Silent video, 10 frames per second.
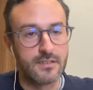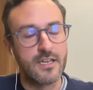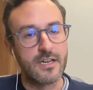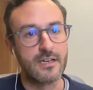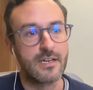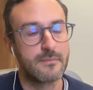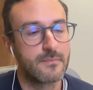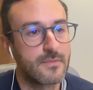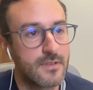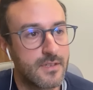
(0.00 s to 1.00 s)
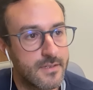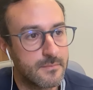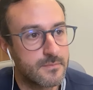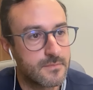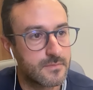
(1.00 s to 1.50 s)
Yeah,
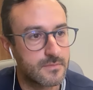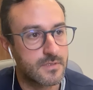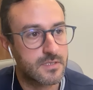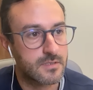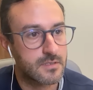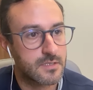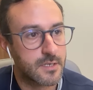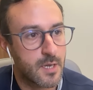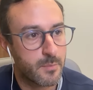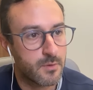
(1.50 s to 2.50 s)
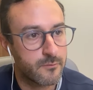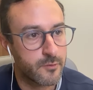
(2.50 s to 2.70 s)
there's a couple